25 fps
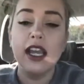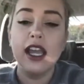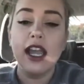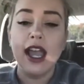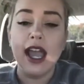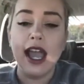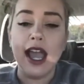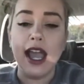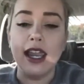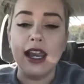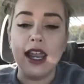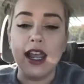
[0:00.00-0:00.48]

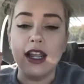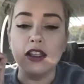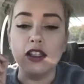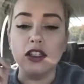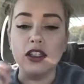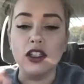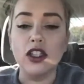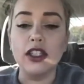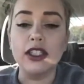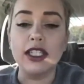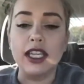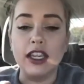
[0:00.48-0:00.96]

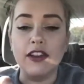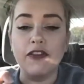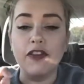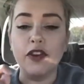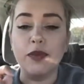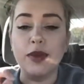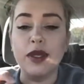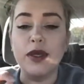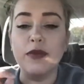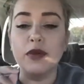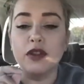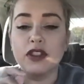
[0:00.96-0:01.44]
and looking for
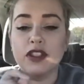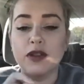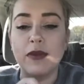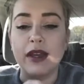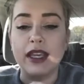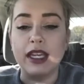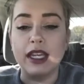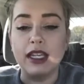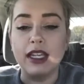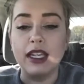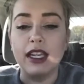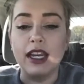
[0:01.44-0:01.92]
people to
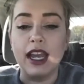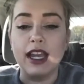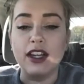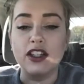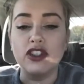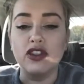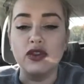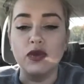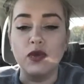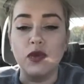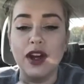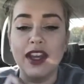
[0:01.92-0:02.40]
make a
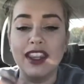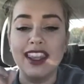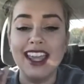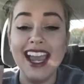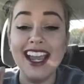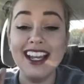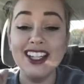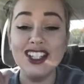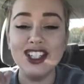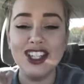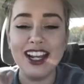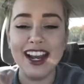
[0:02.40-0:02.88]
connection with.
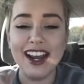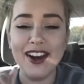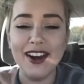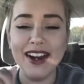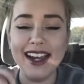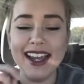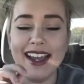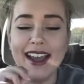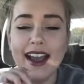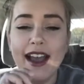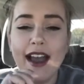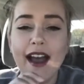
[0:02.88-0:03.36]
Hey,
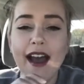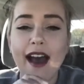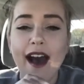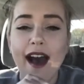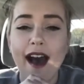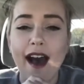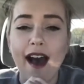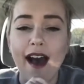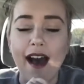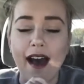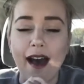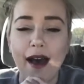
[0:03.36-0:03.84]

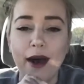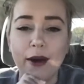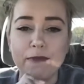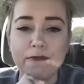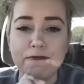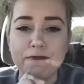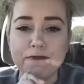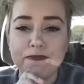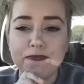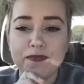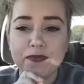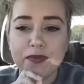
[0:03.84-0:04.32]

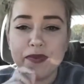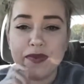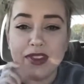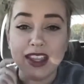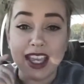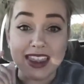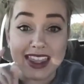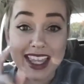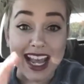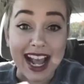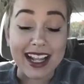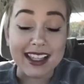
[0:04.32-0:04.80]
Sherry.
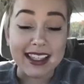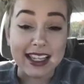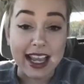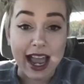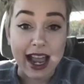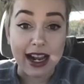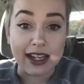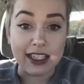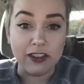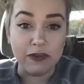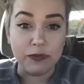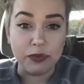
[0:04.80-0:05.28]
That's
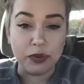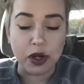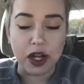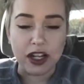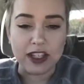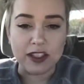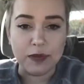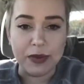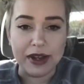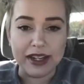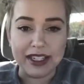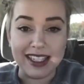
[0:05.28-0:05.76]
active
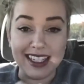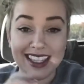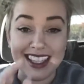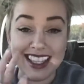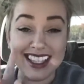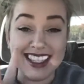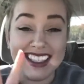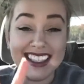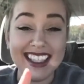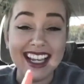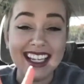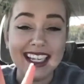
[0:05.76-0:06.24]
prospecting.
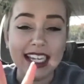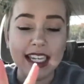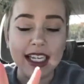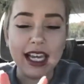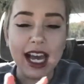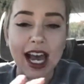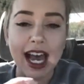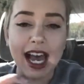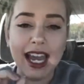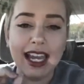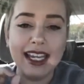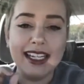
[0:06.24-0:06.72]
The second
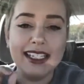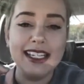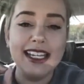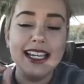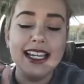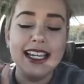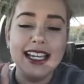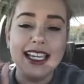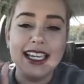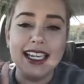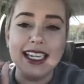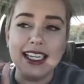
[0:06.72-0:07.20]
kind
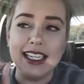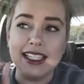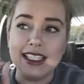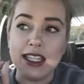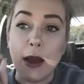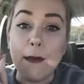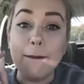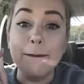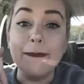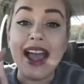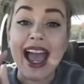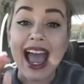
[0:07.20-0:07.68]
is
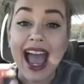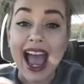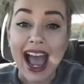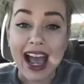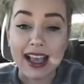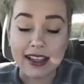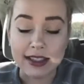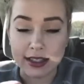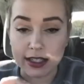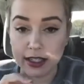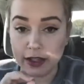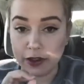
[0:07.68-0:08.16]

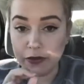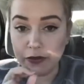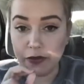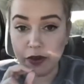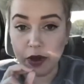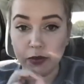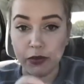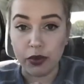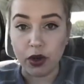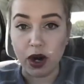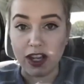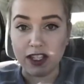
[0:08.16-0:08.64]
passive
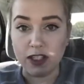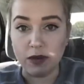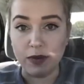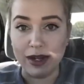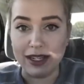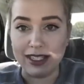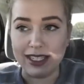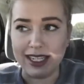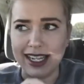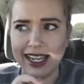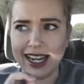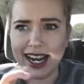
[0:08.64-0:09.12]

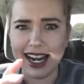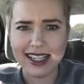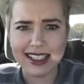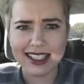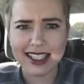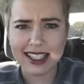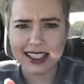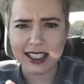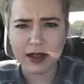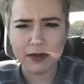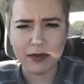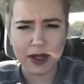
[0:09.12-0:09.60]
prospecting. And I
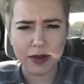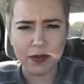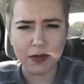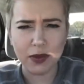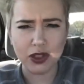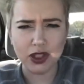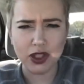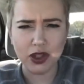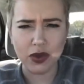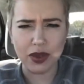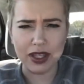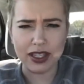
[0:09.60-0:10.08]
see some people
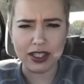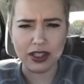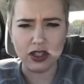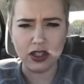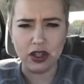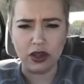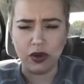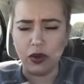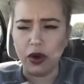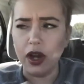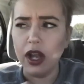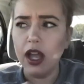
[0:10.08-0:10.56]
do this
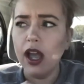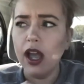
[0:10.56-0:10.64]
too.